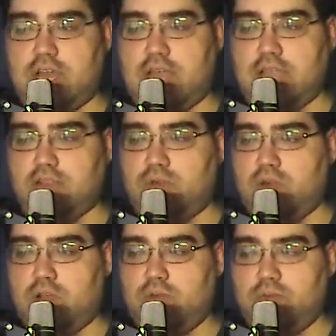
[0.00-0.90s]
I, I don't
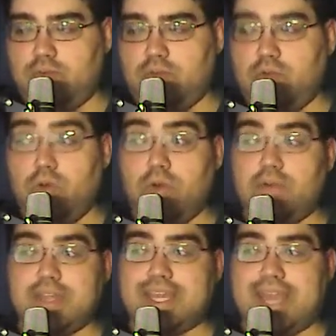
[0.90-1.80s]
know. Nor do I
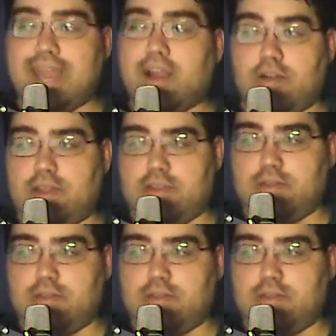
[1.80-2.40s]
really care either.